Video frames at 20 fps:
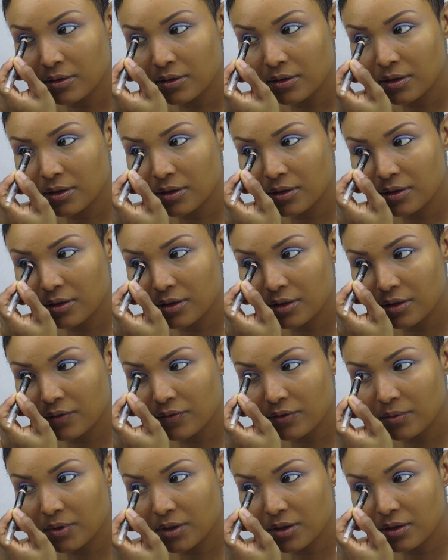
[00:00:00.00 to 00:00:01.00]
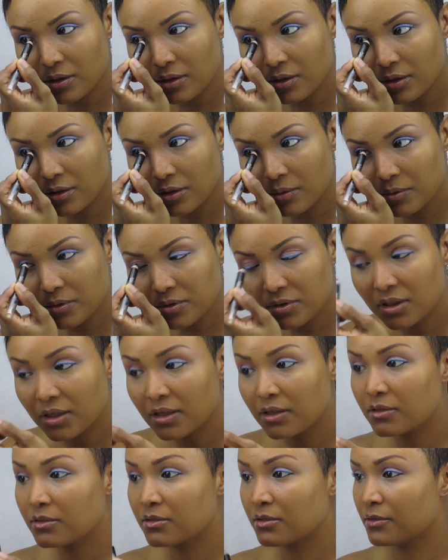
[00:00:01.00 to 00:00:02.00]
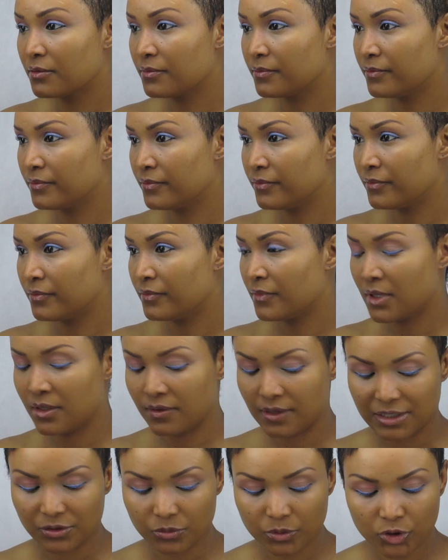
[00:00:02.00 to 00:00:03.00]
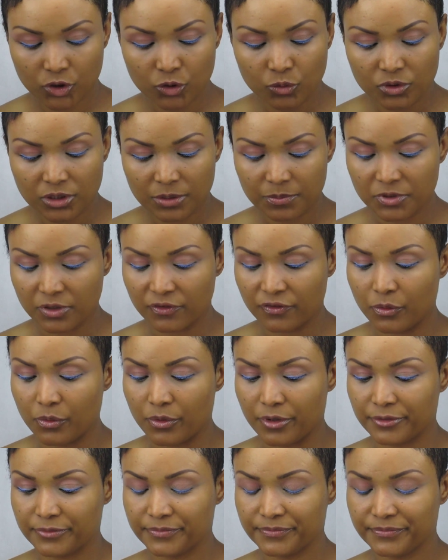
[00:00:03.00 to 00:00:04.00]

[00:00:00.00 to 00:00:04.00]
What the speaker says: And again, if you make any mistakes, that's what Q-tips are for.